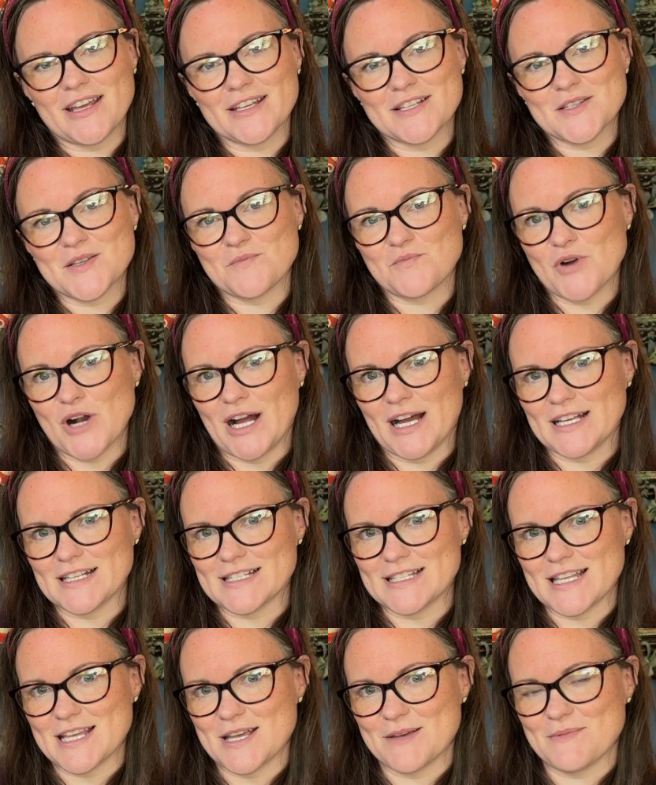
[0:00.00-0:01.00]
surprise
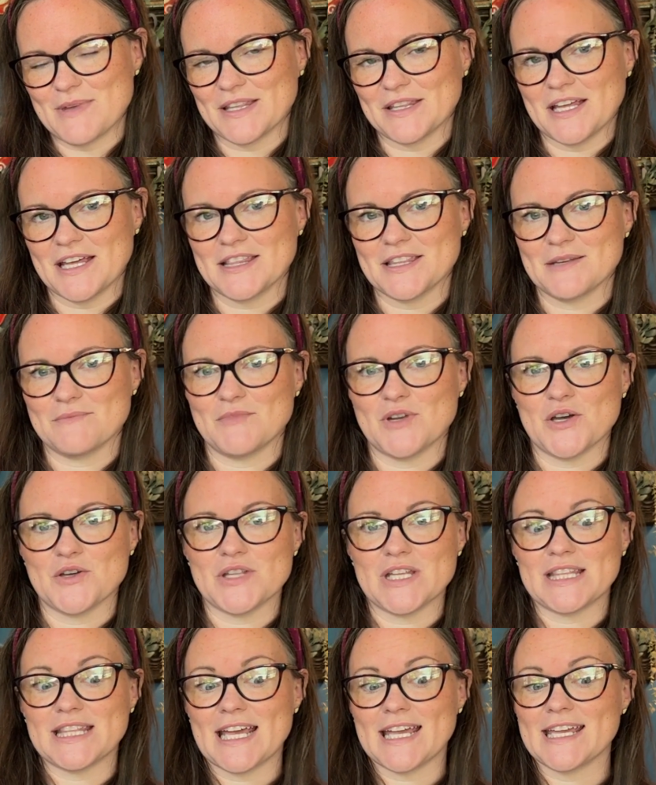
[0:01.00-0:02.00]
them and let them know
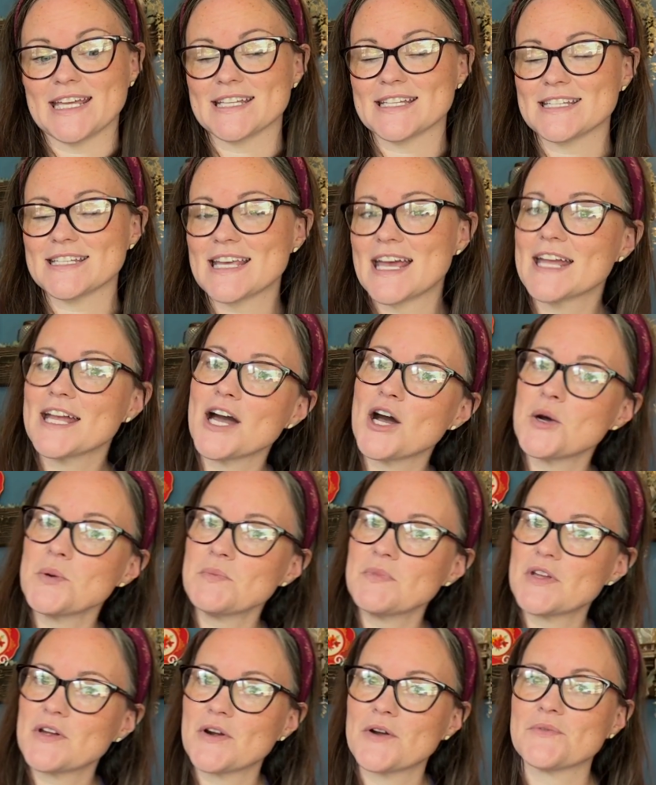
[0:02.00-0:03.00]
that they get to take home
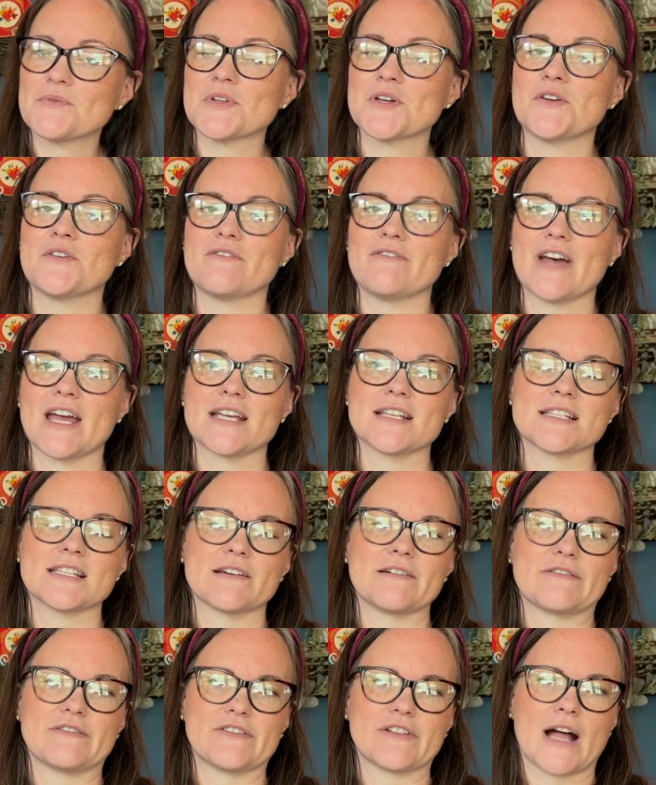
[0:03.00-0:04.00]
their own little vase
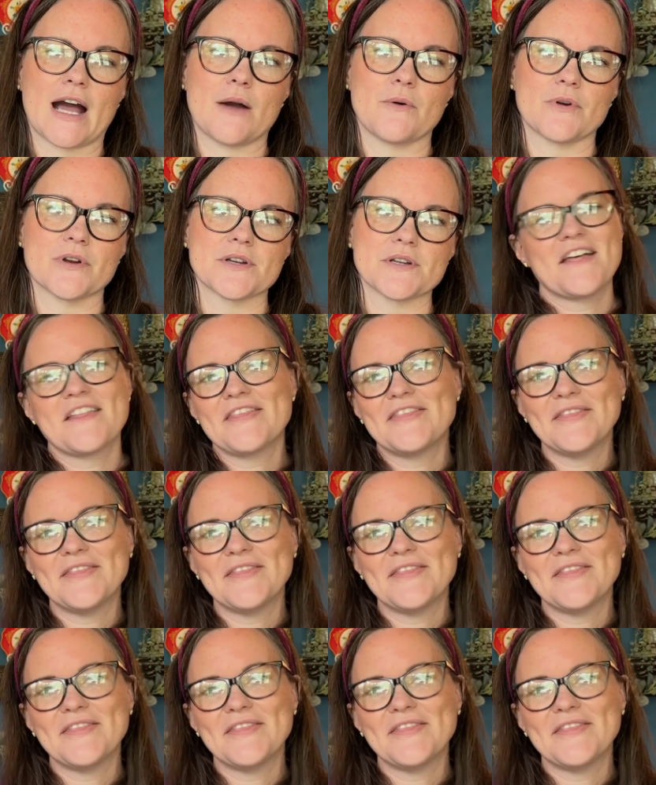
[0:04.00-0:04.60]
of flowers.